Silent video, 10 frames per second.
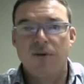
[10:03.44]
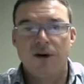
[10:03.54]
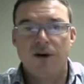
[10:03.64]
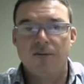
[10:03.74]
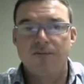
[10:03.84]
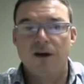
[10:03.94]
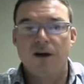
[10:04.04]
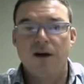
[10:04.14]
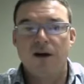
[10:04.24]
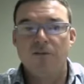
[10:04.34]
a
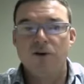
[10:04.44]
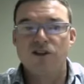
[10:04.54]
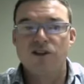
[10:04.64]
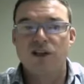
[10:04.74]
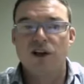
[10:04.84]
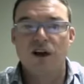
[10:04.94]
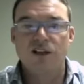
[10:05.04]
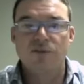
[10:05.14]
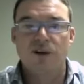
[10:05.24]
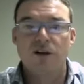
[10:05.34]
emergency
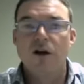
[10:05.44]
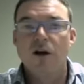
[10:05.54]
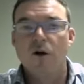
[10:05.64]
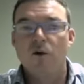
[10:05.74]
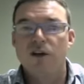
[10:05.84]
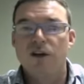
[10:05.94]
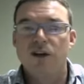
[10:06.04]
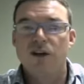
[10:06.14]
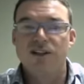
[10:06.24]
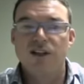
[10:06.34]
hospital, or we
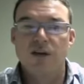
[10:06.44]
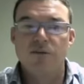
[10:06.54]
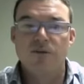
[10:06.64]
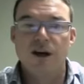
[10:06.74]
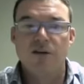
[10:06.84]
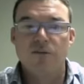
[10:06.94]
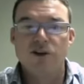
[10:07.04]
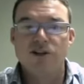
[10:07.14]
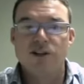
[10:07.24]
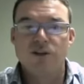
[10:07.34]
could provide
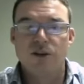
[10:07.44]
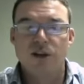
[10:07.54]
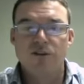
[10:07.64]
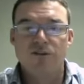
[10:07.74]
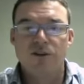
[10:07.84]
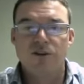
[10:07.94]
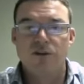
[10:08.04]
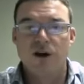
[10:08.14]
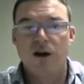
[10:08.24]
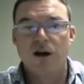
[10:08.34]
emergency relief
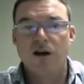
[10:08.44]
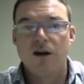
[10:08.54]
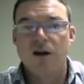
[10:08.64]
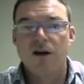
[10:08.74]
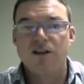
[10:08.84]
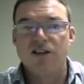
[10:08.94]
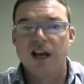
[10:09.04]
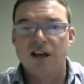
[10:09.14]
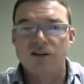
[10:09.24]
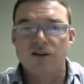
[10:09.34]
to
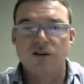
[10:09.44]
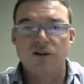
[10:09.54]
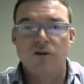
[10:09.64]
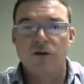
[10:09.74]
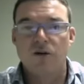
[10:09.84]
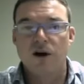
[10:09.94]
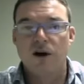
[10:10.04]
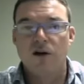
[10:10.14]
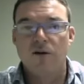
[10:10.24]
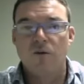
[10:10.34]
disaster
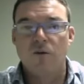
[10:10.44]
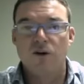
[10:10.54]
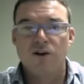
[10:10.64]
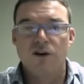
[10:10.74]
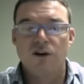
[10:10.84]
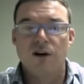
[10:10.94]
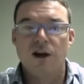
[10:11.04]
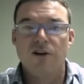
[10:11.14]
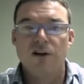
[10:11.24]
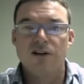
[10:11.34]
or war-torn
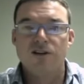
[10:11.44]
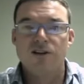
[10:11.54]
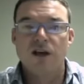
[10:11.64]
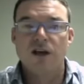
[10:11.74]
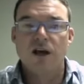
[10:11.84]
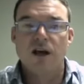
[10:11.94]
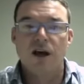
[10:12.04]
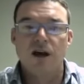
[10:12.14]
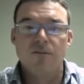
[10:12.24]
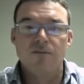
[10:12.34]
areas.
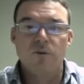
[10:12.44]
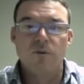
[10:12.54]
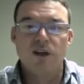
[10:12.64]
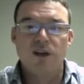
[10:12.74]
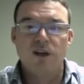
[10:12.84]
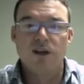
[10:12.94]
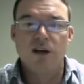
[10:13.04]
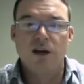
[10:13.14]
We can